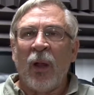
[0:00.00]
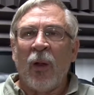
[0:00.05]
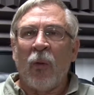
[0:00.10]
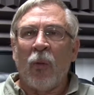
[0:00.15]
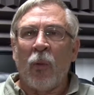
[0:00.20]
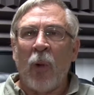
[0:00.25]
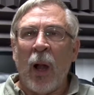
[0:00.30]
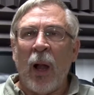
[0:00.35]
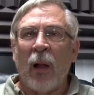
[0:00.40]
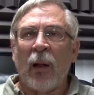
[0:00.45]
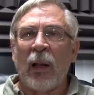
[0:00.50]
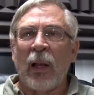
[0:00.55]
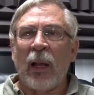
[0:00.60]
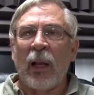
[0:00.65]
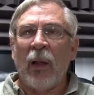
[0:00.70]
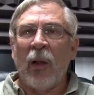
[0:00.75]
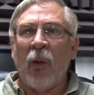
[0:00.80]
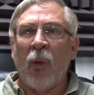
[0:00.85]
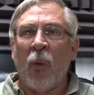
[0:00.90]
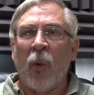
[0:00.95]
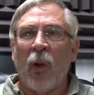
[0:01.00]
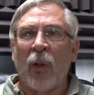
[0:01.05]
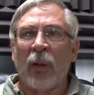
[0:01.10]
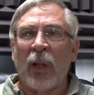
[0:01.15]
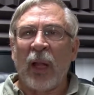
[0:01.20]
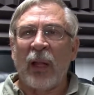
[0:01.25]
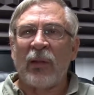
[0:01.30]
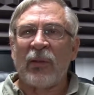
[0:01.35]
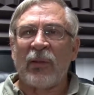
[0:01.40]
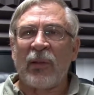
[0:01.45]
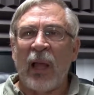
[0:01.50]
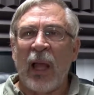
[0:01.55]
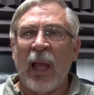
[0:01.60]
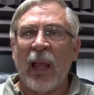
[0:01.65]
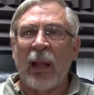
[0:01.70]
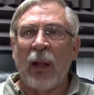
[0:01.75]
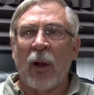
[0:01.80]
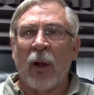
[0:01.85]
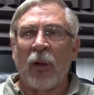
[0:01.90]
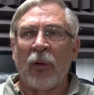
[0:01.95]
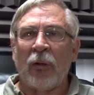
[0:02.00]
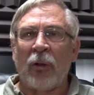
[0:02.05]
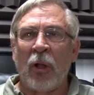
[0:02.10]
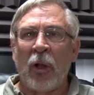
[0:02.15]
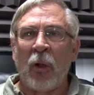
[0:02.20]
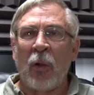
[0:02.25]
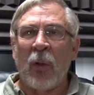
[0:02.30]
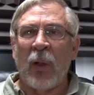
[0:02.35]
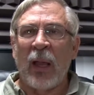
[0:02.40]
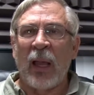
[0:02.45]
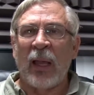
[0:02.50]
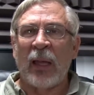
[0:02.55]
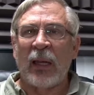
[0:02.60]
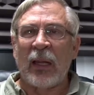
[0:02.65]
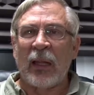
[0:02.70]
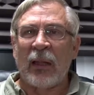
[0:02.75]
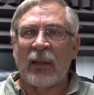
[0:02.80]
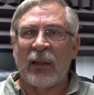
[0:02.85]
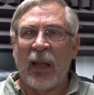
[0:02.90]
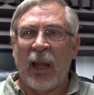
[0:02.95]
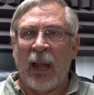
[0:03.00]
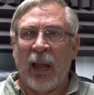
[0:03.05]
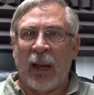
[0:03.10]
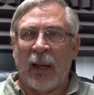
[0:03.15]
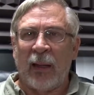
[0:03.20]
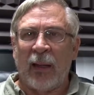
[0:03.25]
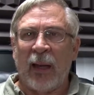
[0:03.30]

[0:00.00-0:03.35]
rarely will they say or do anything.